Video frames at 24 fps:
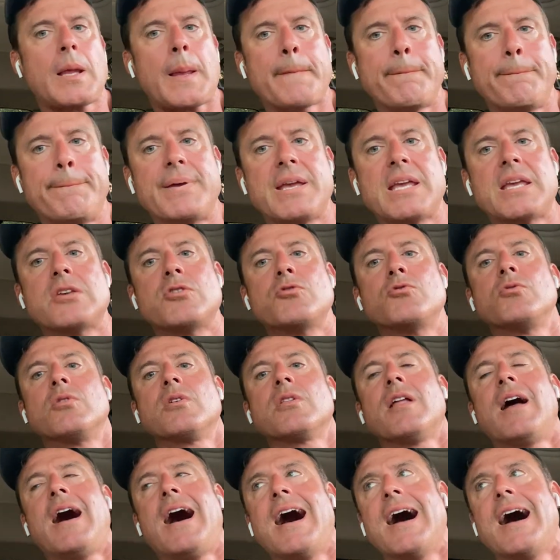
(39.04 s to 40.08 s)
be
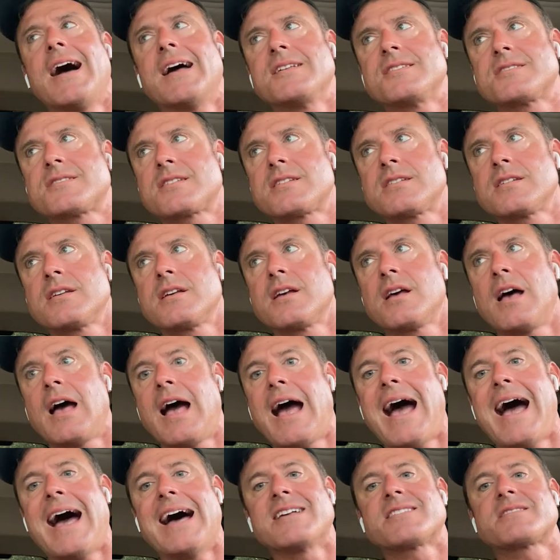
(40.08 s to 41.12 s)
utilized
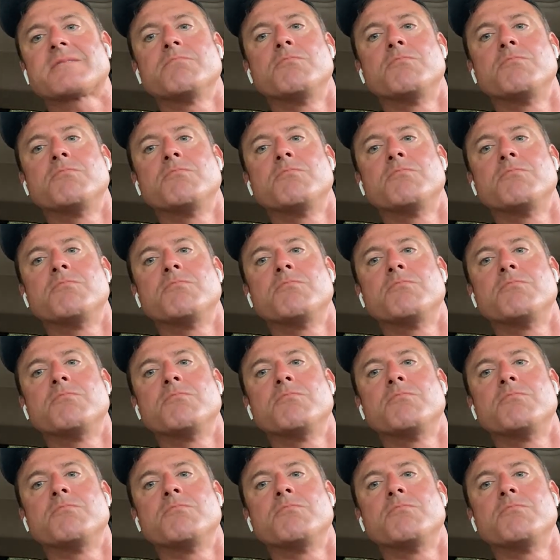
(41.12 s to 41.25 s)
as